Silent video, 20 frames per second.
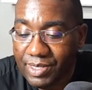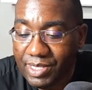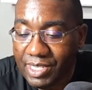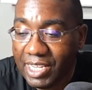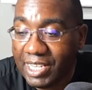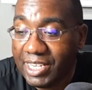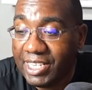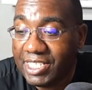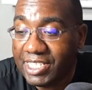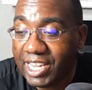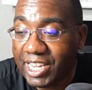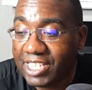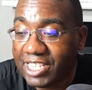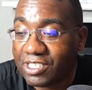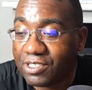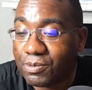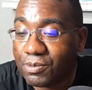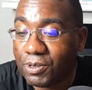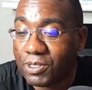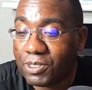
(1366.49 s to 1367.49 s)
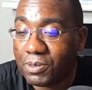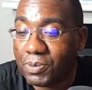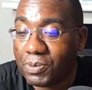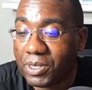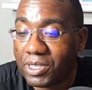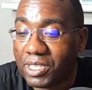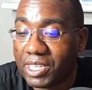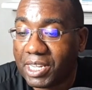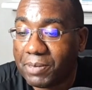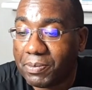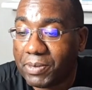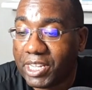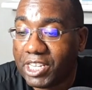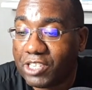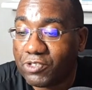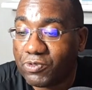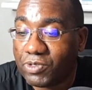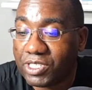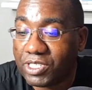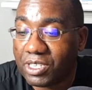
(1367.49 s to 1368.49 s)
In this case, they're supposed to put the
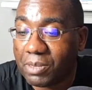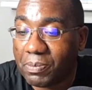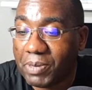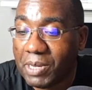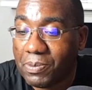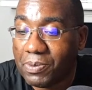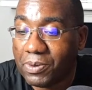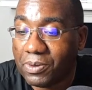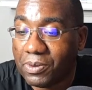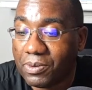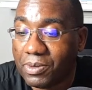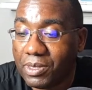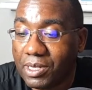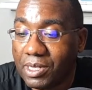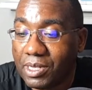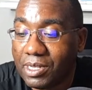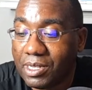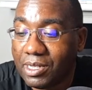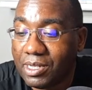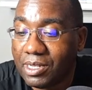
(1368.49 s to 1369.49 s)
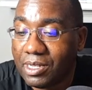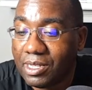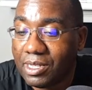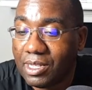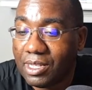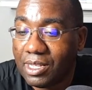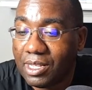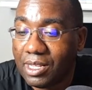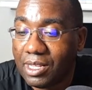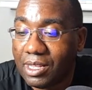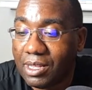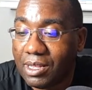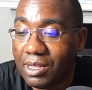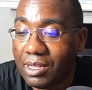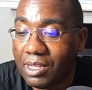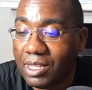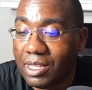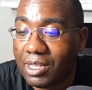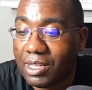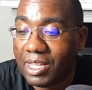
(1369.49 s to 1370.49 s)
interests of the people
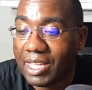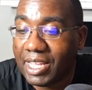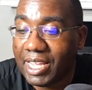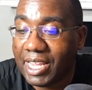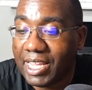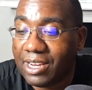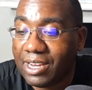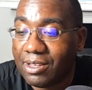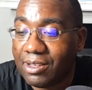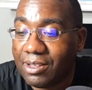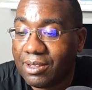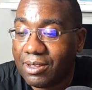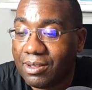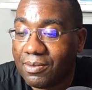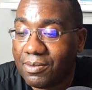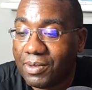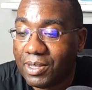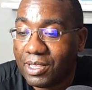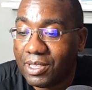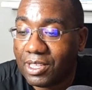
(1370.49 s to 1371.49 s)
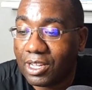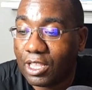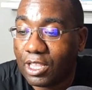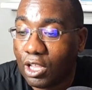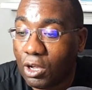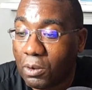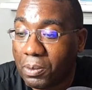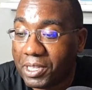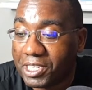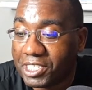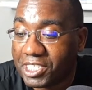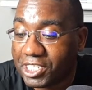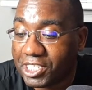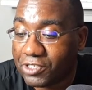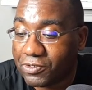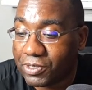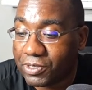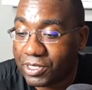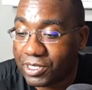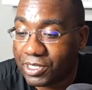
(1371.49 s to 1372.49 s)
ahead of the globalist
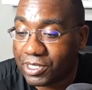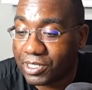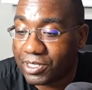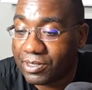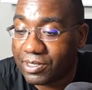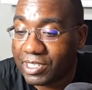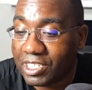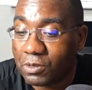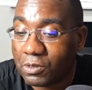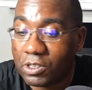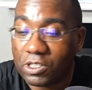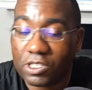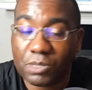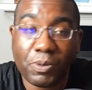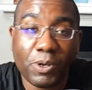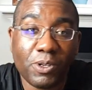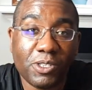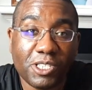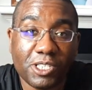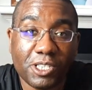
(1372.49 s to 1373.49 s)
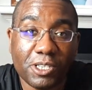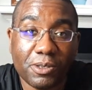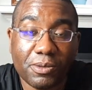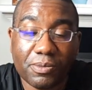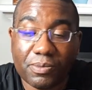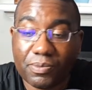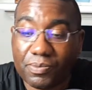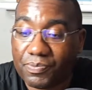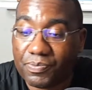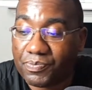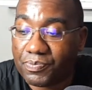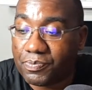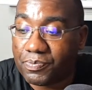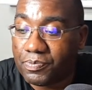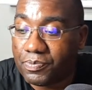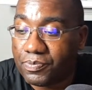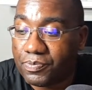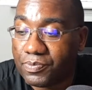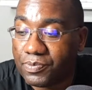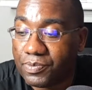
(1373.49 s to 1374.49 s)
interests. That's what they're supposed to do.
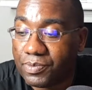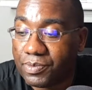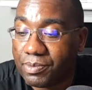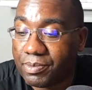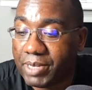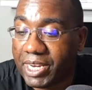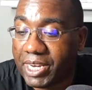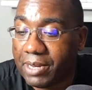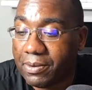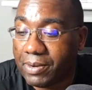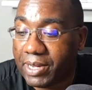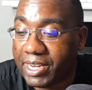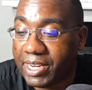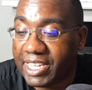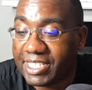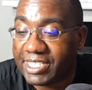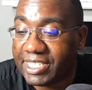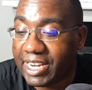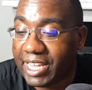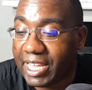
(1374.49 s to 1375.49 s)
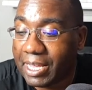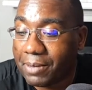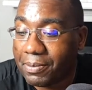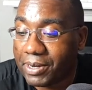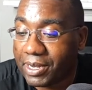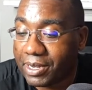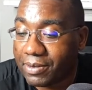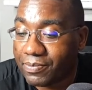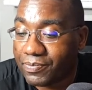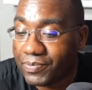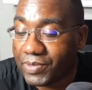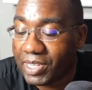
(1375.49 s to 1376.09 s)
But anyway, that's not happening.